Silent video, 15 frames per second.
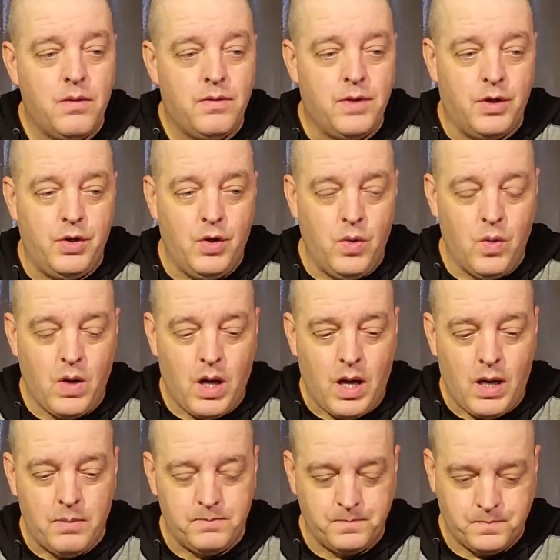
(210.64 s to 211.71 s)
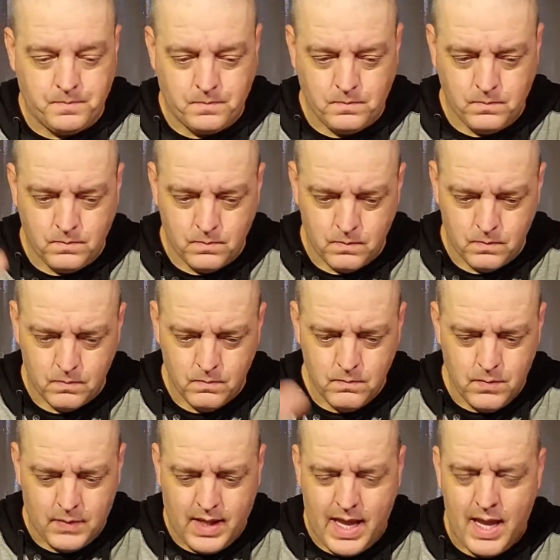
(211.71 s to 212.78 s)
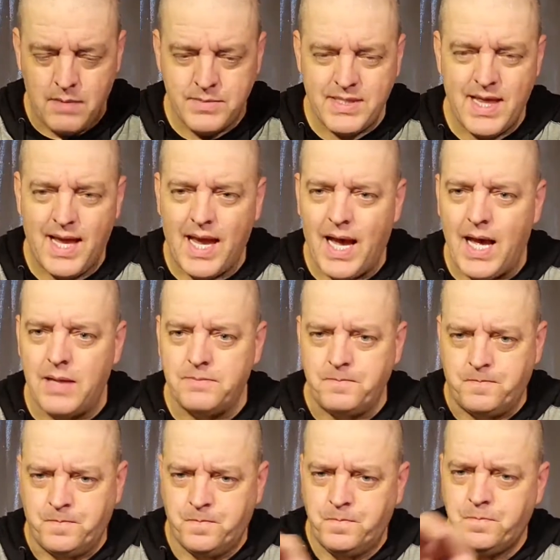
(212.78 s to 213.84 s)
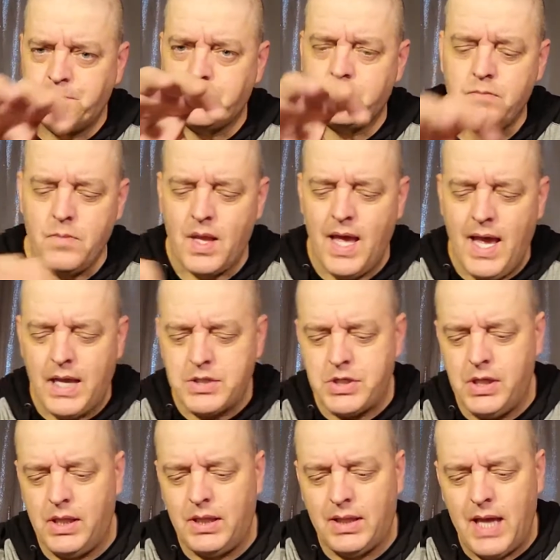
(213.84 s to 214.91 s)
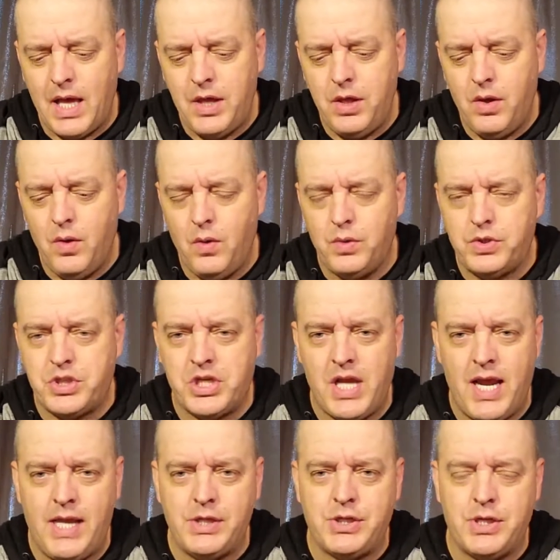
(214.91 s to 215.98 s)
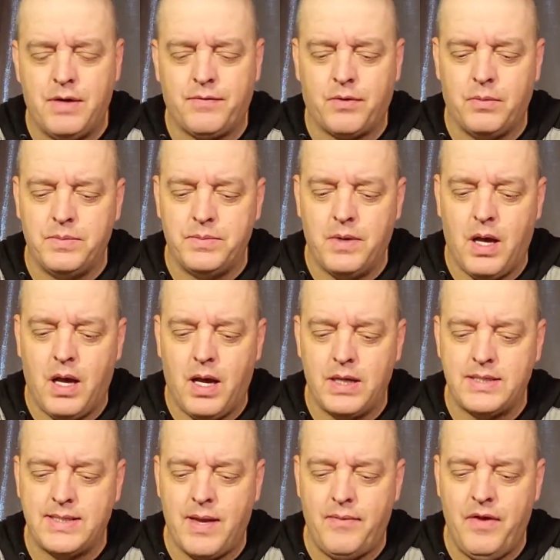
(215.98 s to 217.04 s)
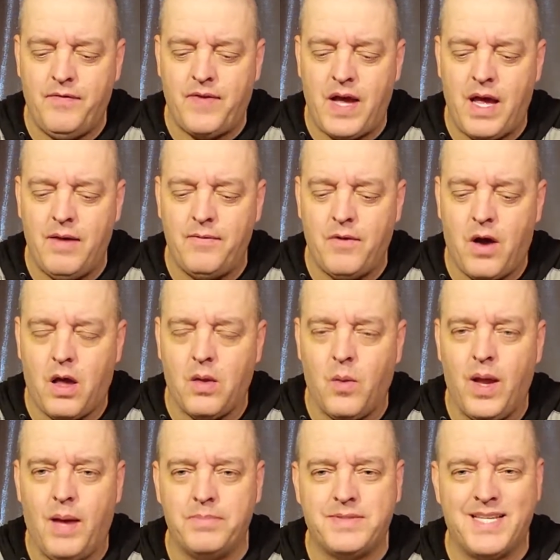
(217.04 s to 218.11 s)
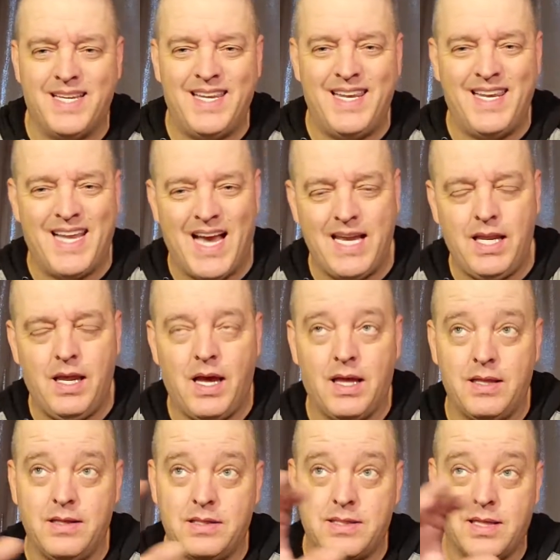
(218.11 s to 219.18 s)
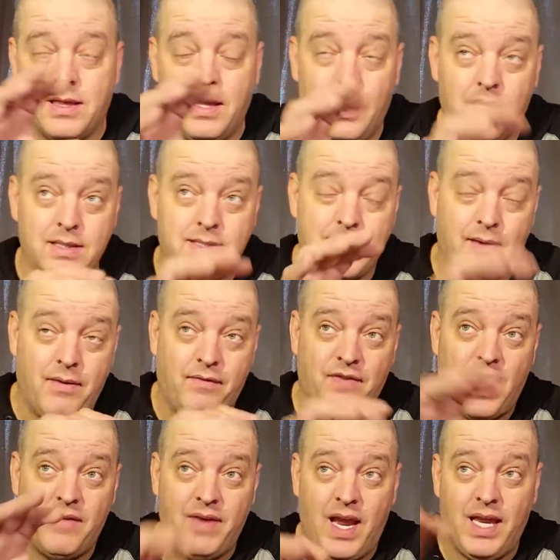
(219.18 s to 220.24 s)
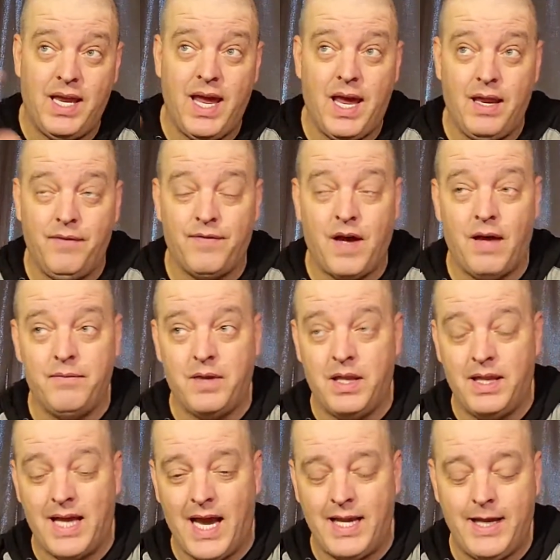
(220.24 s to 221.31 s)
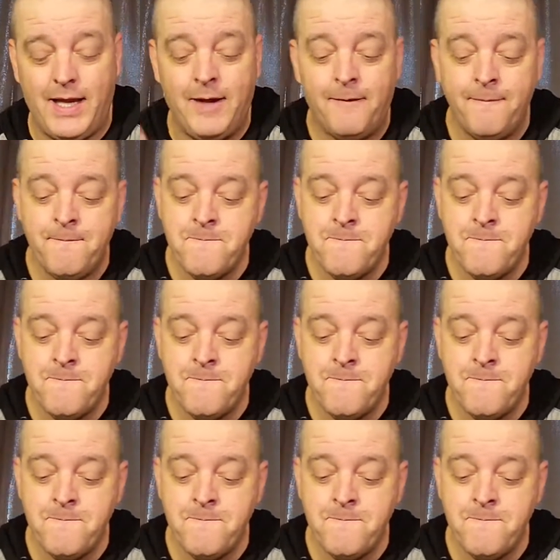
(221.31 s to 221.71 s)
The new cams they got actually let you change it from 75 all the way up to 90. I think it's 75, 80, 85, then 90